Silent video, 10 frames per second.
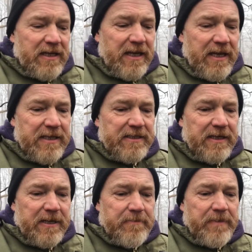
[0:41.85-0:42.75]
And
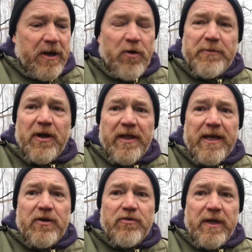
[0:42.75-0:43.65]
uh, I hope you all
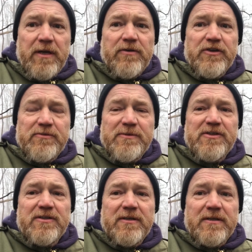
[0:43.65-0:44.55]
had a great
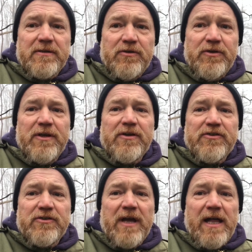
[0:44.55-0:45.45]
Christmas and New
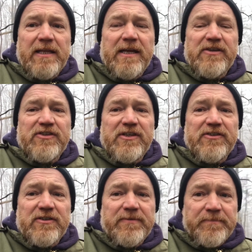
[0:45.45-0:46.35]
Year's and holiday
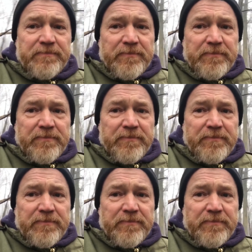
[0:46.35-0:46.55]
season.